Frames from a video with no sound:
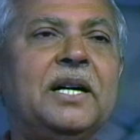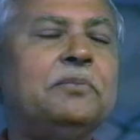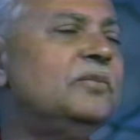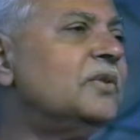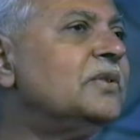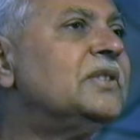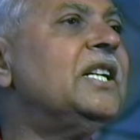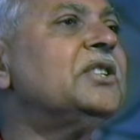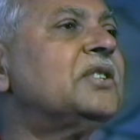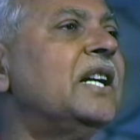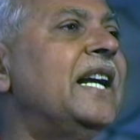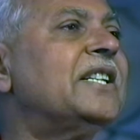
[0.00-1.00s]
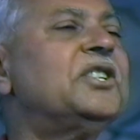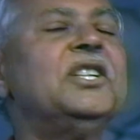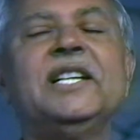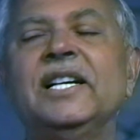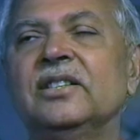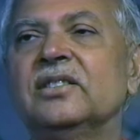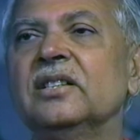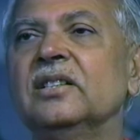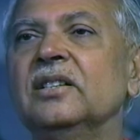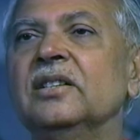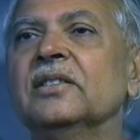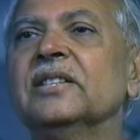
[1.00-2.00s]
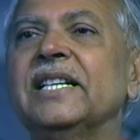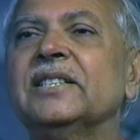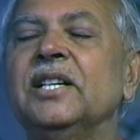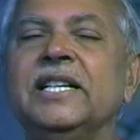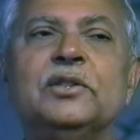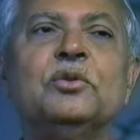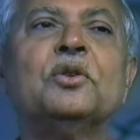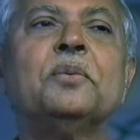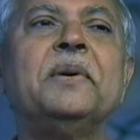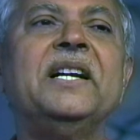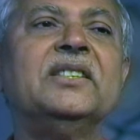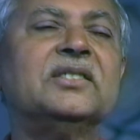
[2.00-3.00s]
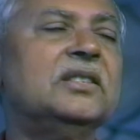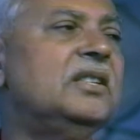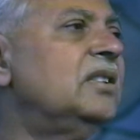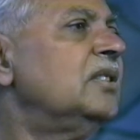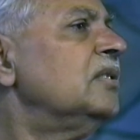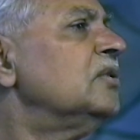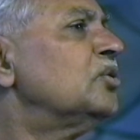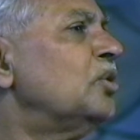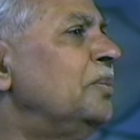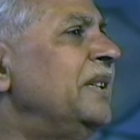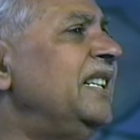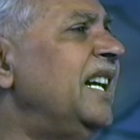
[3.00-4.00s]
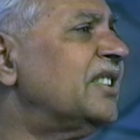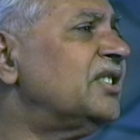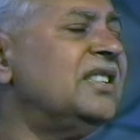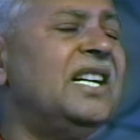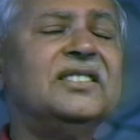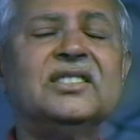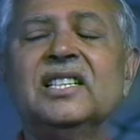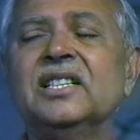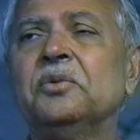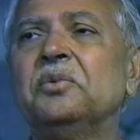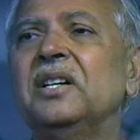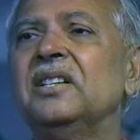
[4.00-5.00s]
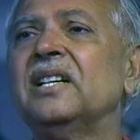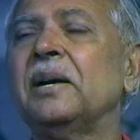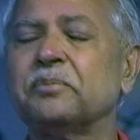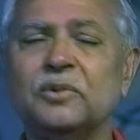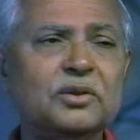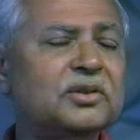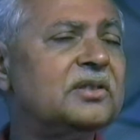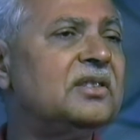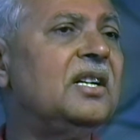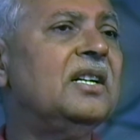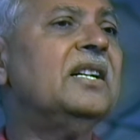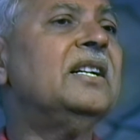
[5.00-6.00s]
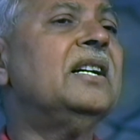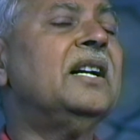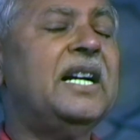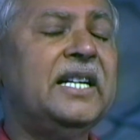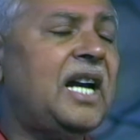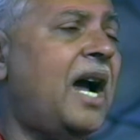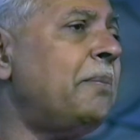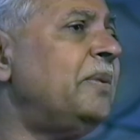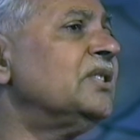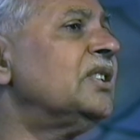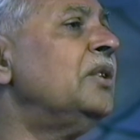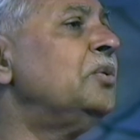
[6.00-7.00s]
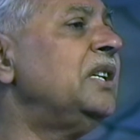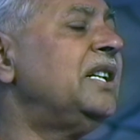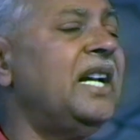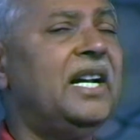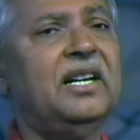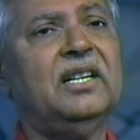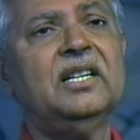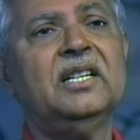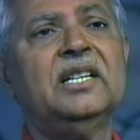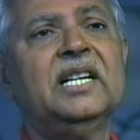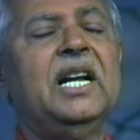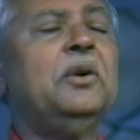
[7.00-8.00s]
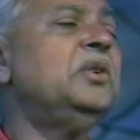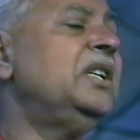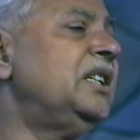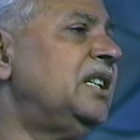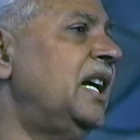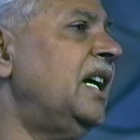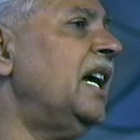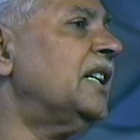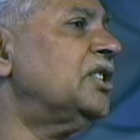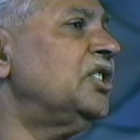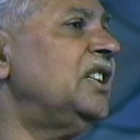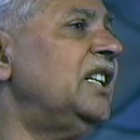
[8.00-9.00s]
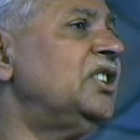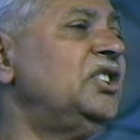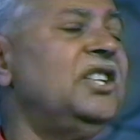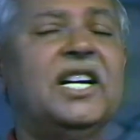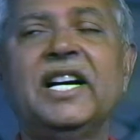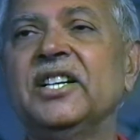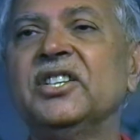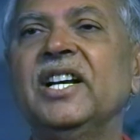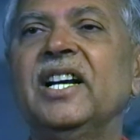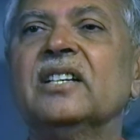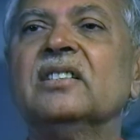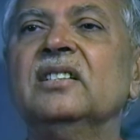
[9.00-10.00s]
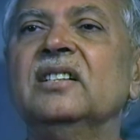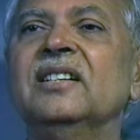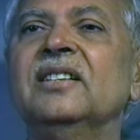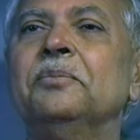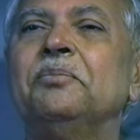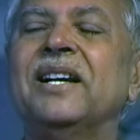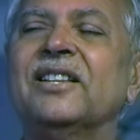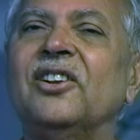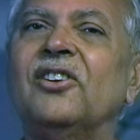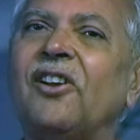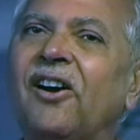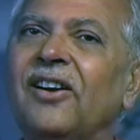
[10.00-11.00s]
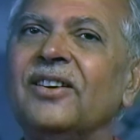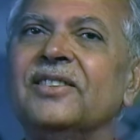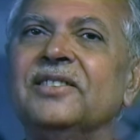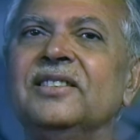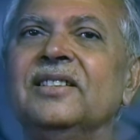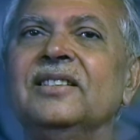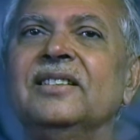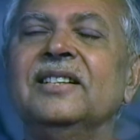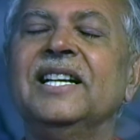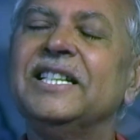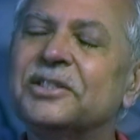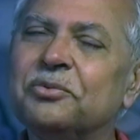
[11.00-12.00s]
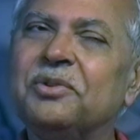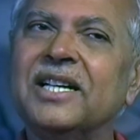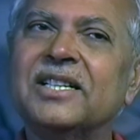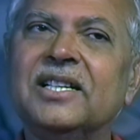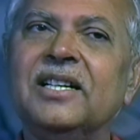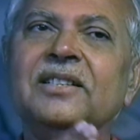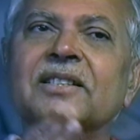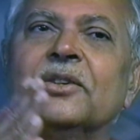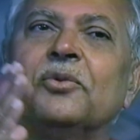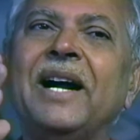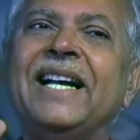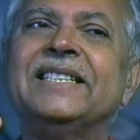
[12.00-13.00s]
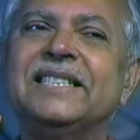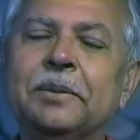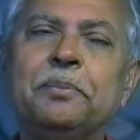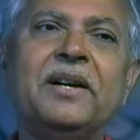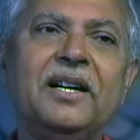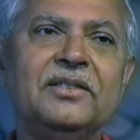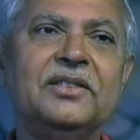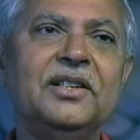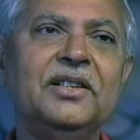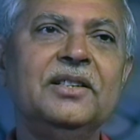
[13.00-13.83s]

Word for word: um, just accident that it took place. So many accidents in the world, of course, it happens every day, every day accident here and there. But the Lord, His work quite different.